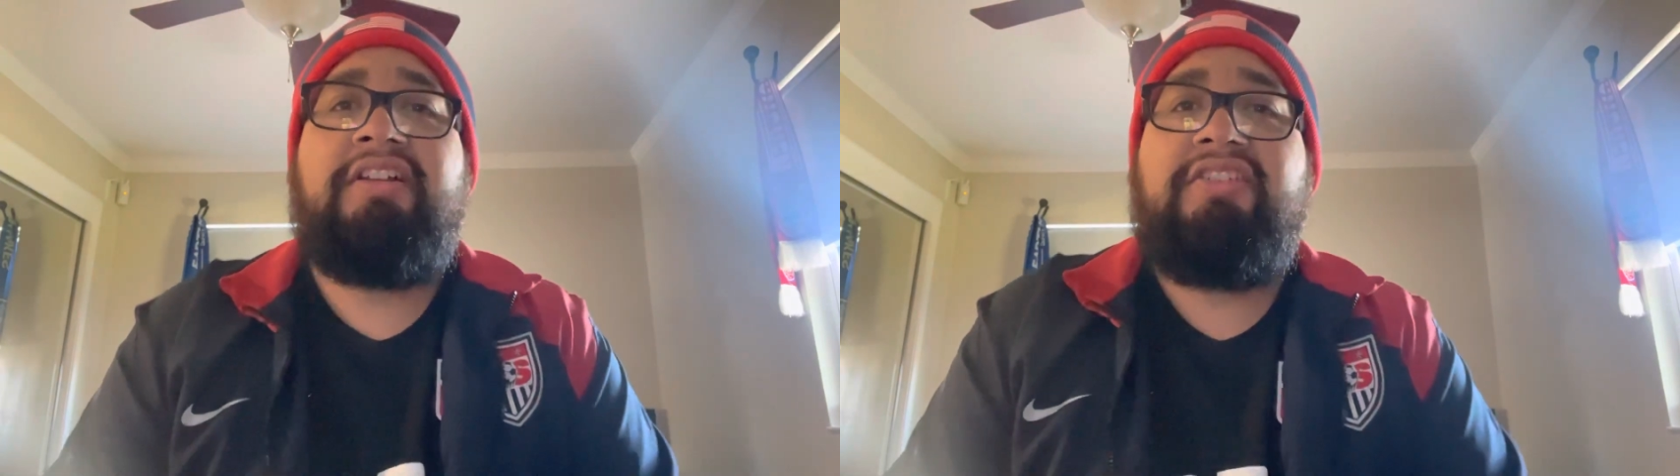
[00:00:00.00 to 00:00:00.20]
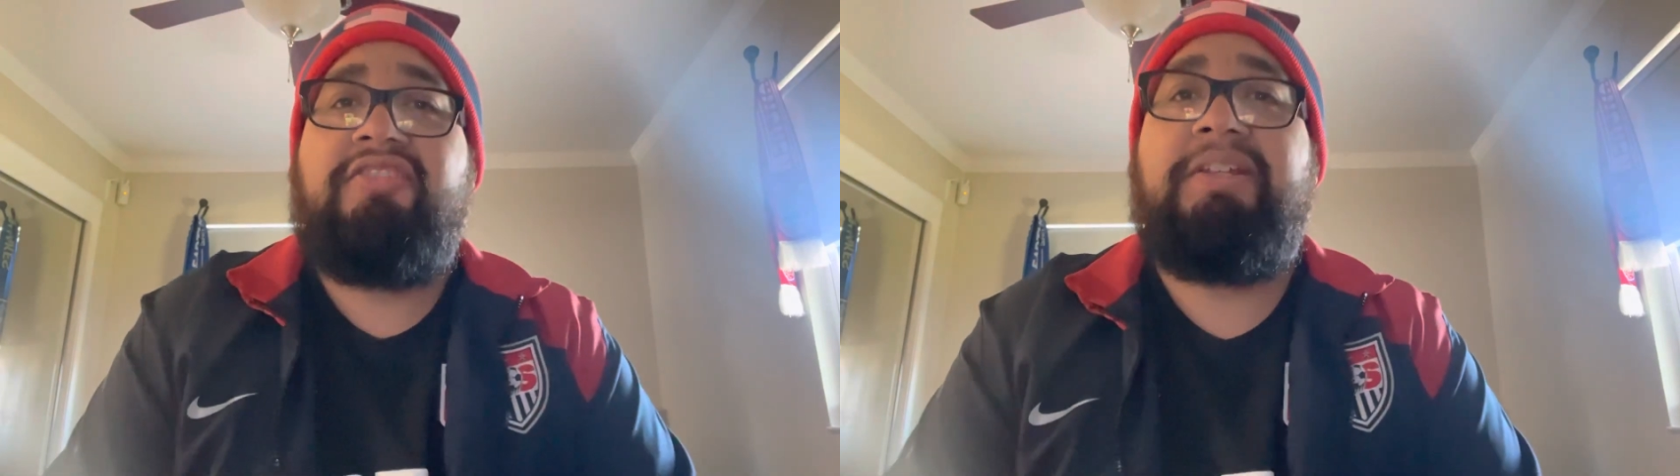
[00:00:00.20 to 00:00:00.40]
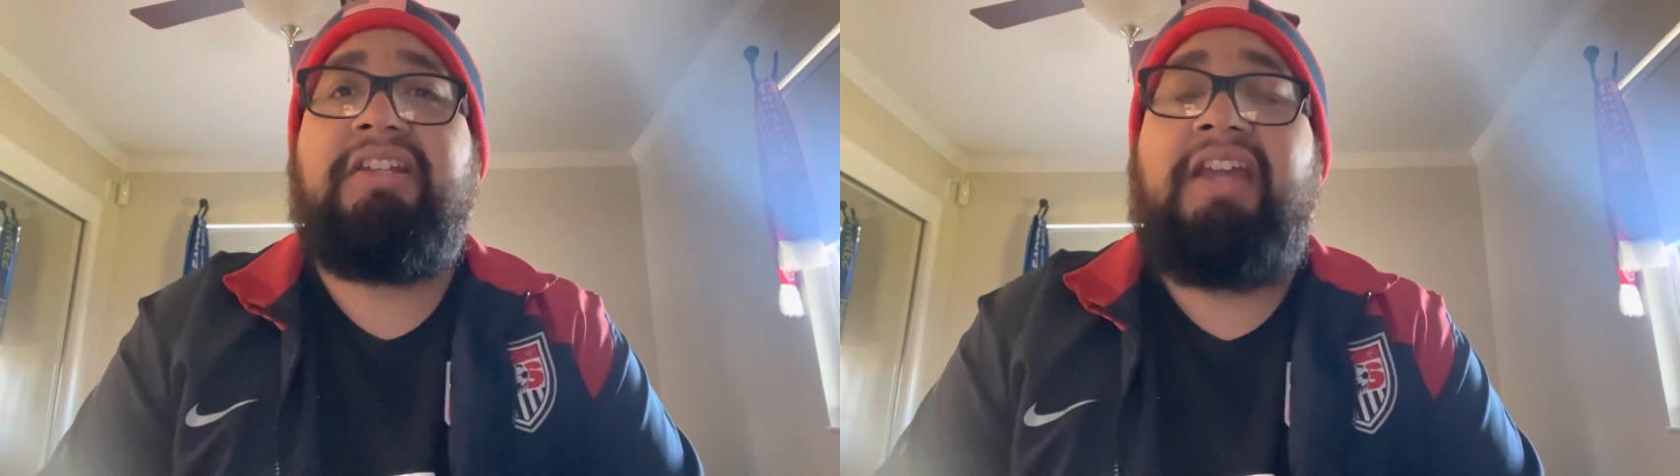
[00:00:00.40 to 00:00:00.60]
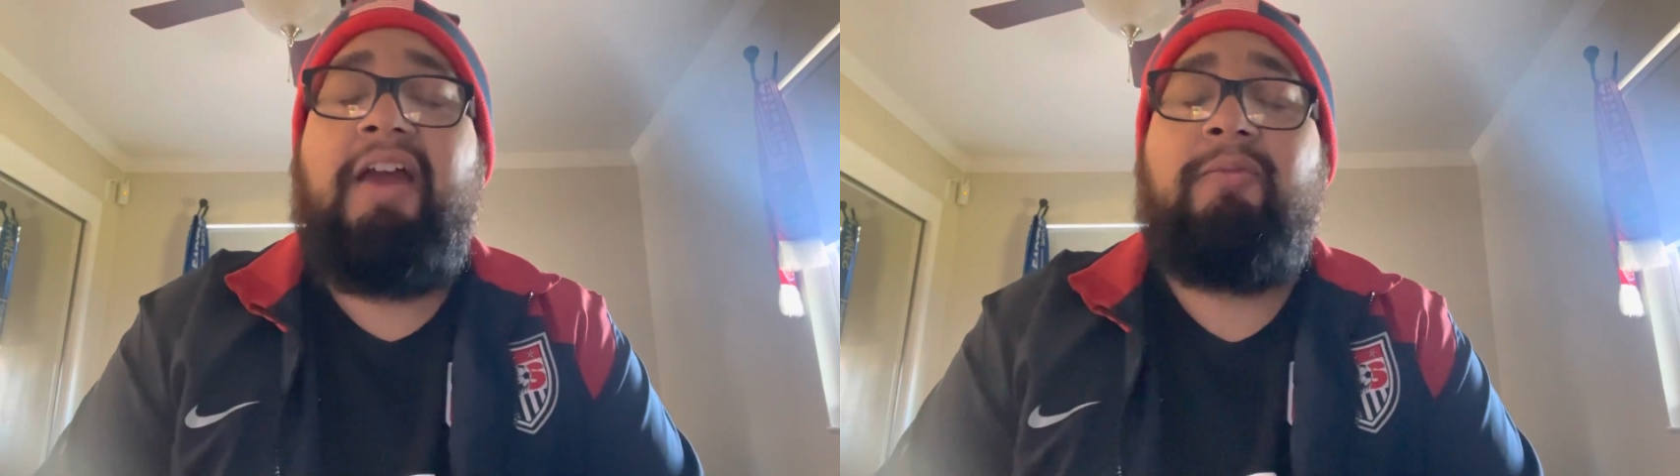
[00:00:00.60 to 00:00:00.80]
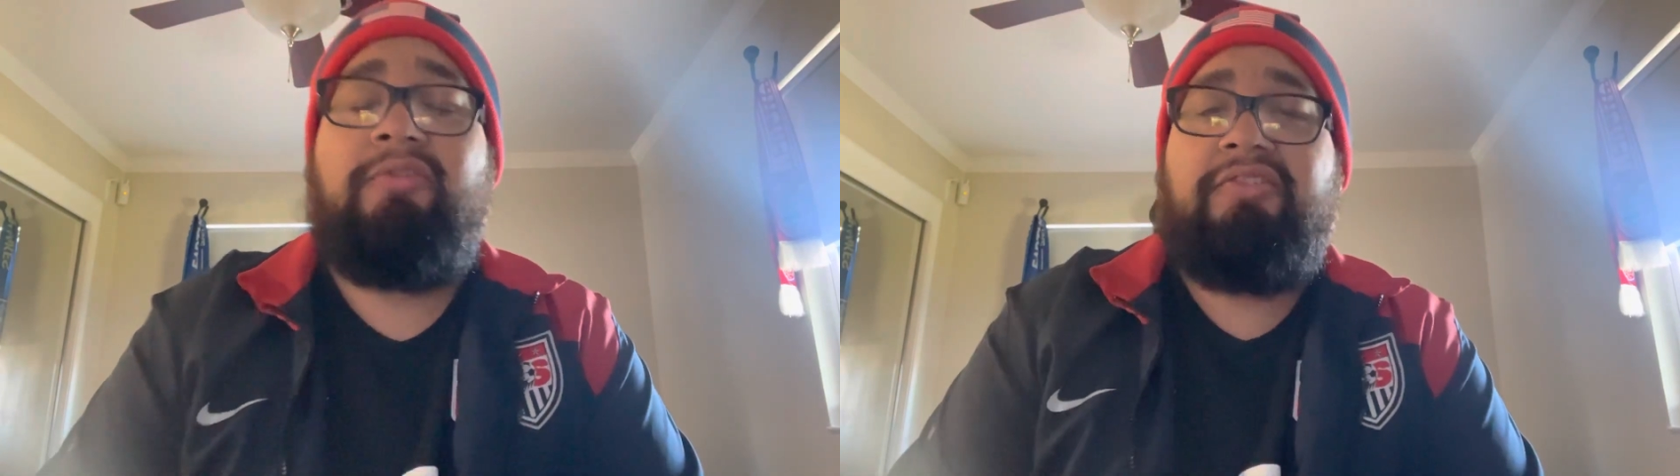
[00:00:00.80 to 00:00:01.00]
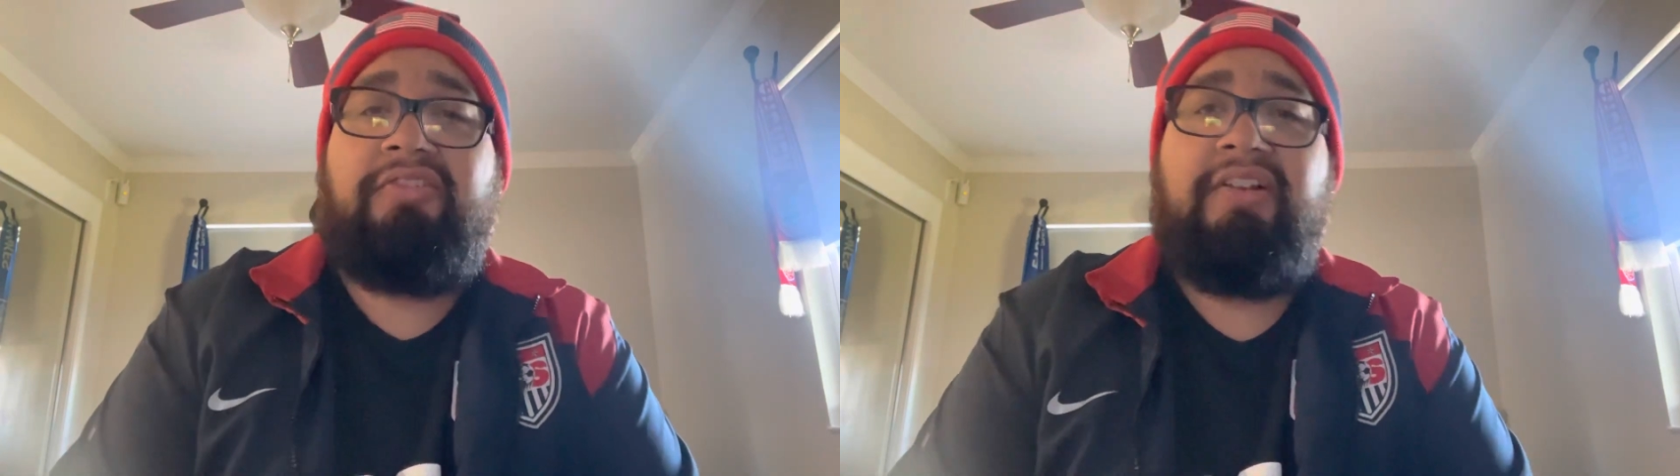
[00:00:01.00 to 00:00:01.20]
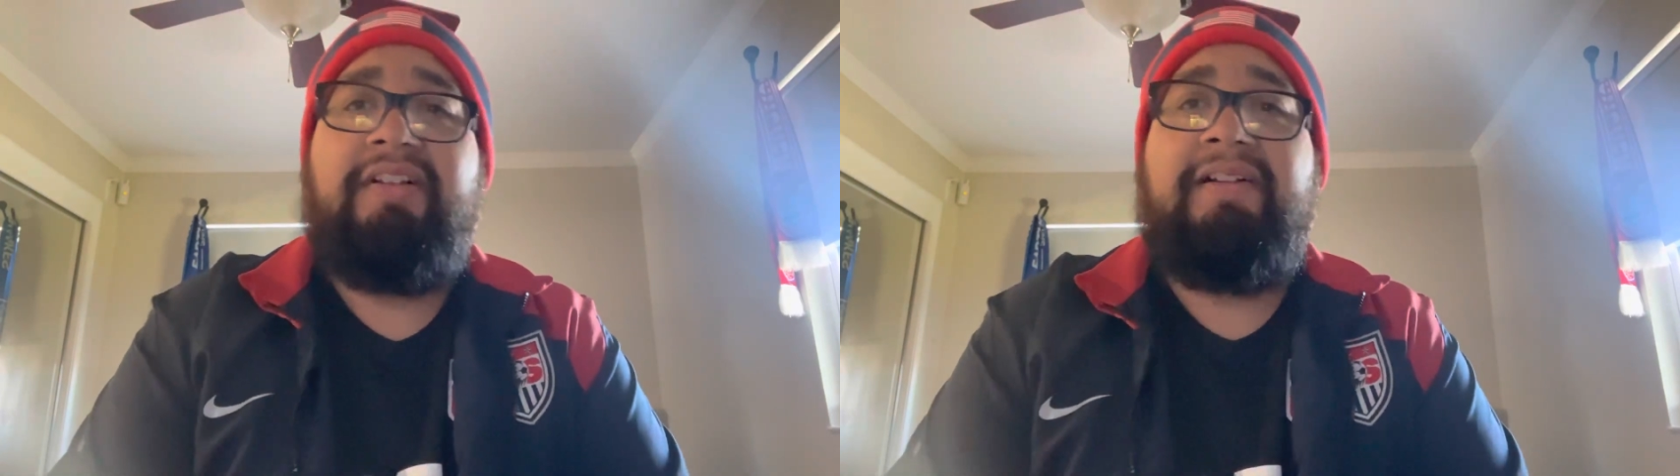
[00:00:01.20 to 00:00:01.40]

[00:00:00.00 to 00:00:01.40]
just being cowards.